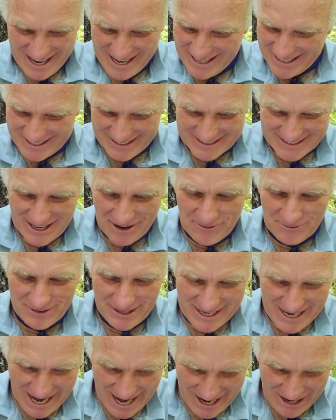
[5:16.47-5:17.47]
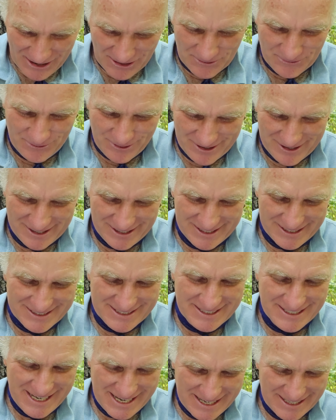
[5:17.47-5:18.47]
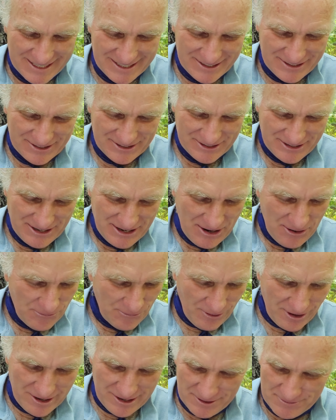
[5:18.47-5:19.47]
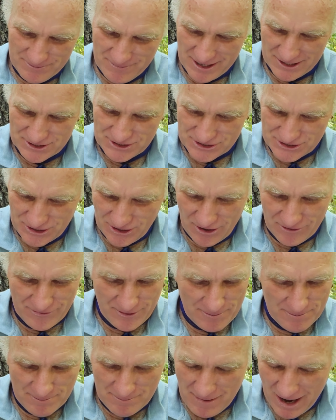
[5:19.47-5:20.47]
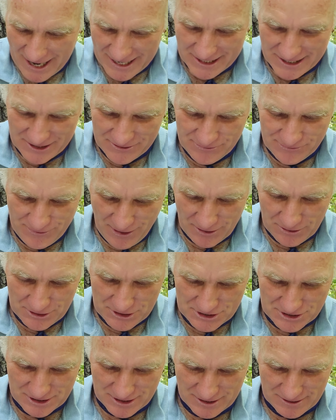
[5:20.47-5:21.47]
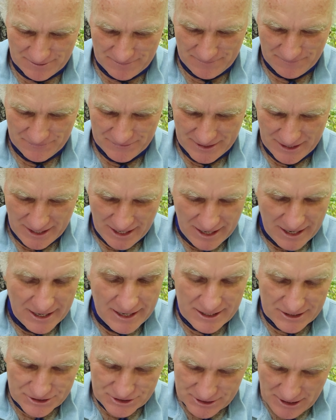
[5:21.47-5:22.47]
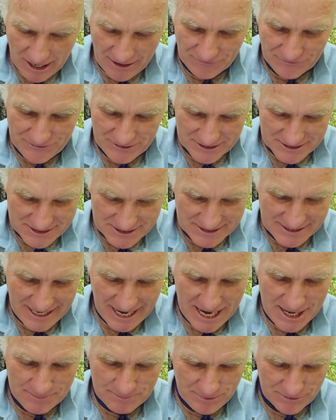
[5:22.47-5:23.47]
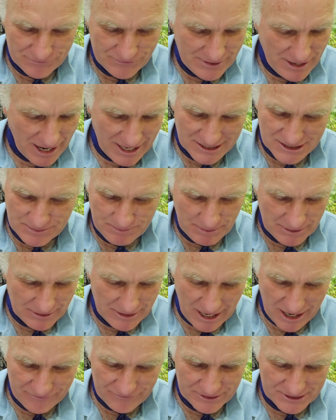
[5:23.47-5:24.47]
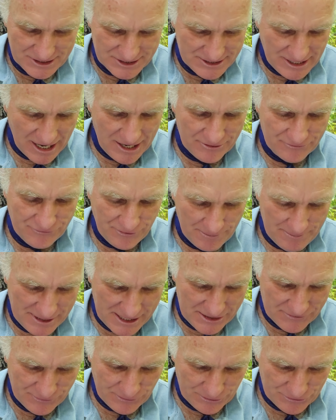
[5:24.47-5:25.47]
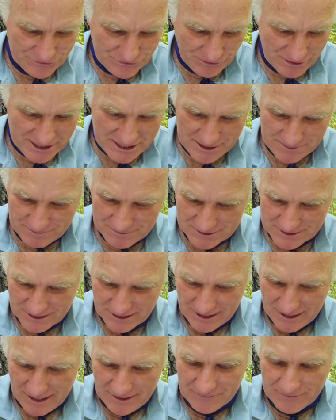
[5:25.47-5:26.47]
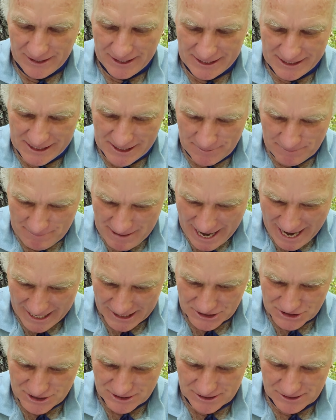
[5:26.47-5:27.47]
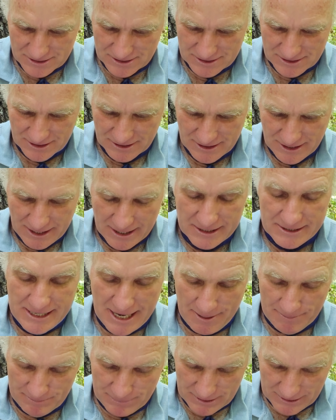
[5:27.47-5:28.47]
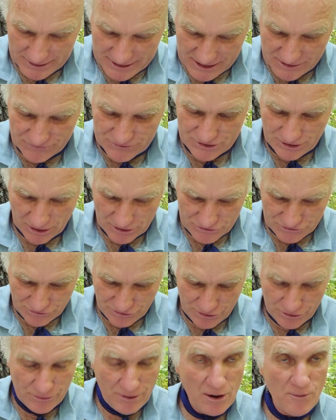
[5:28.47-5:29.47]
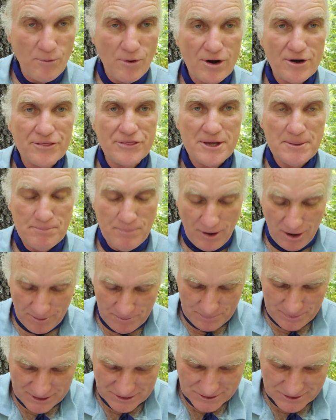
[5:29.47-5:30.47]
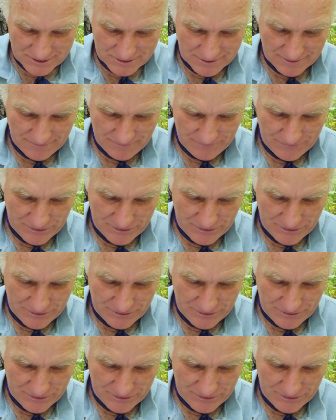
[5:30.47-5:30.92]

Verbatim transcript: It is only hell where it is needed, where it must serve a mighty function. Is not the escape of God's beloved Son from evil dreams that he imagines, yet believes are true, a worthy purpose?